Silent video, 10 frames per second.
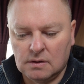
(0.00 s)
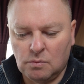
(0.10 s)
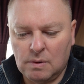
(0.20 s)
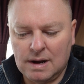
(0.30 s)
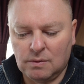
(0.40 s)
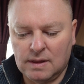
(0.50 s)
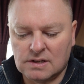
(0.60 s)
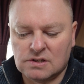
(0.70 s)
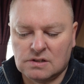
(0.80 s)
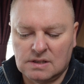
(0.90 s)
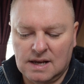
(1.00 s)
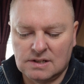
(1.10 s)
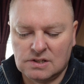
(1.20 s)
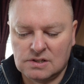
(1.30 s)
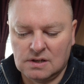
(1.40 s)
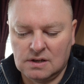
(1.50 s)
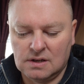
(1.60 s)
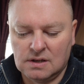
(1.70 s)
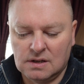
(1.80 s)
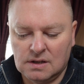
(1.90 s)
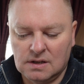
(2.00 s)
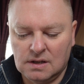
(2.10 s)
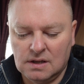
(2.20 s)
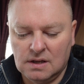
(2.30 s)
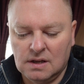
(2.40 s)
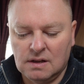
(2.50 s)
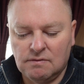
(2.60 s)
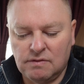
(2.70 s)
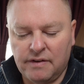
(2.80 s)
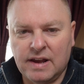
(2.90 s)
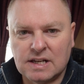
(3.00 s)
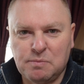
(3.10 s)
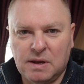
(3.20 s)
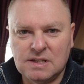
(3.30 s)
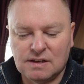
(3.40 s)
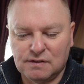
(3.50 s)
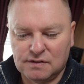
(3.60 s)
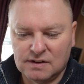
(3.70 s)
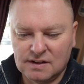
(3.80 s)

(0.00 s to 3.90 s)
Wow, that's very expensive.